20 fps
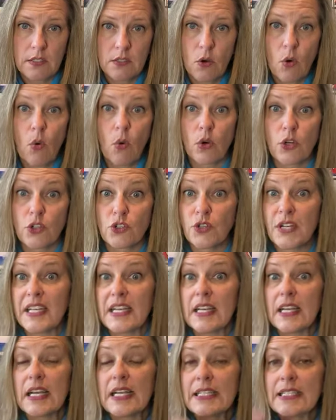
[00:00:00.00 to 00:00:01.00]
or
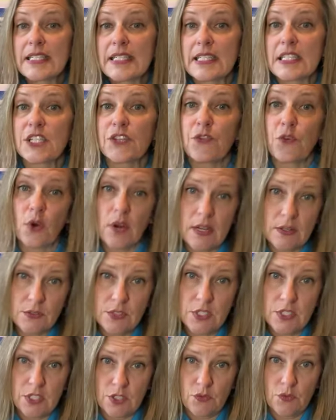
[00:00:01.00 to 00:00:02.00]
drinking 64
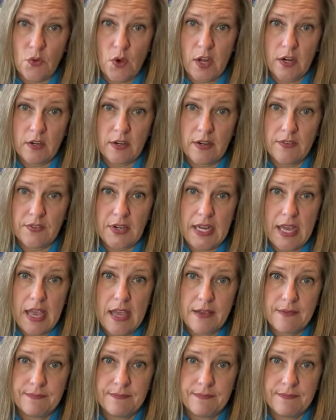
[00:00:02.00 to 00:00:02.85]
ounces of water every day.